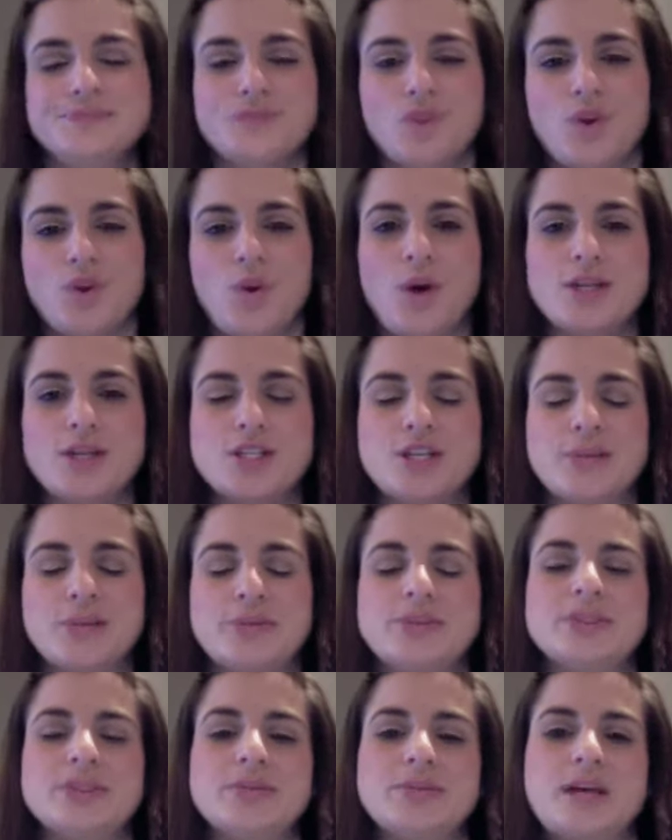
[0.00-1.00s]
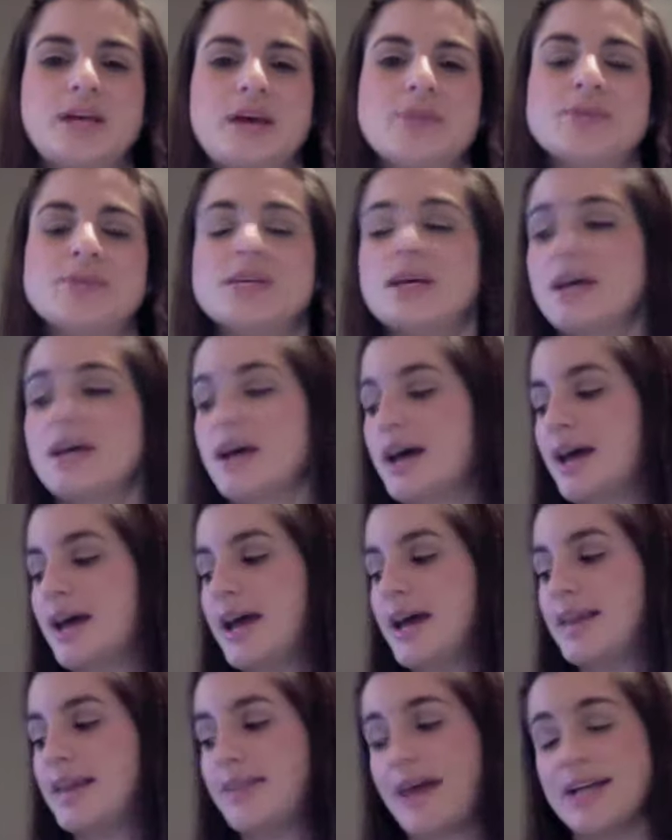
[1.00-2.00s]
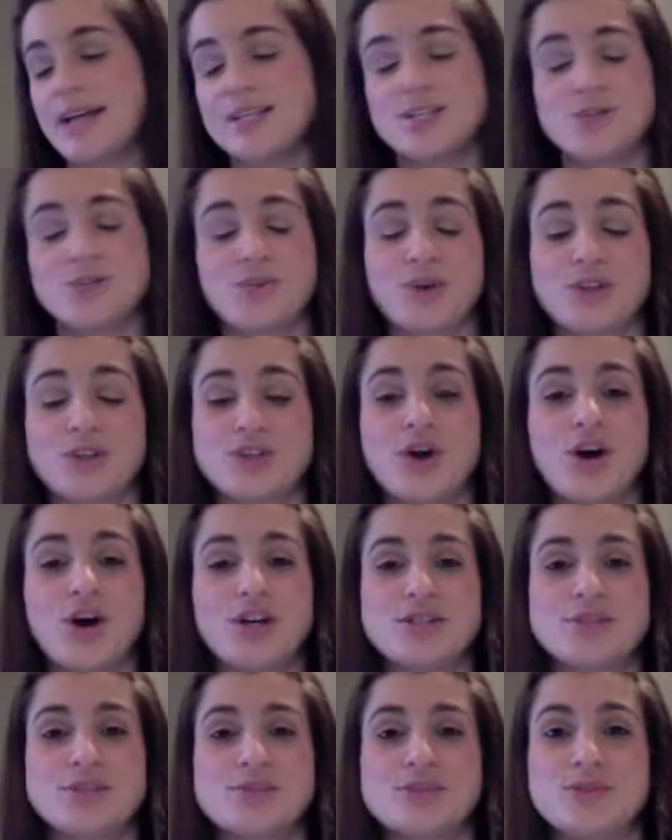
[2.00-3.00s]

questionable sometimes, and that just works awesome.